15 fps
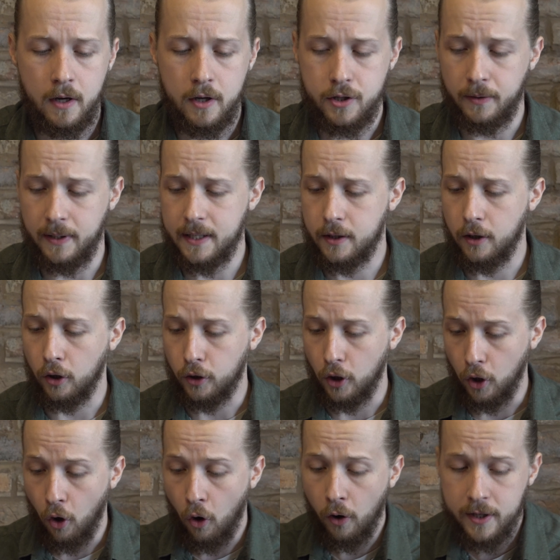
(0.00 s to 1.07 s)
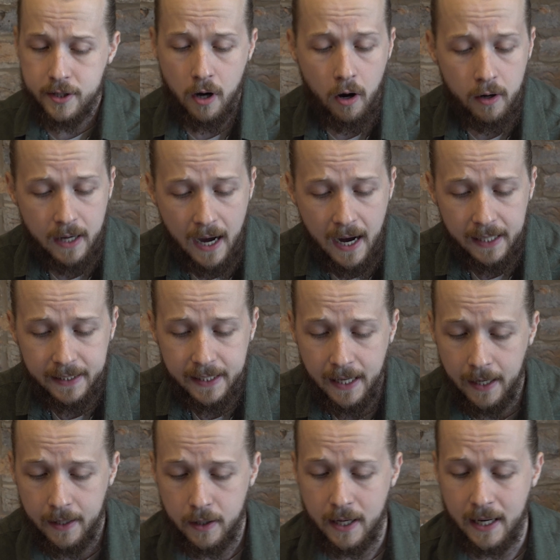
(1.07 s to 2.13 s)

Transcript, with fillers: So the Lord is our guide here.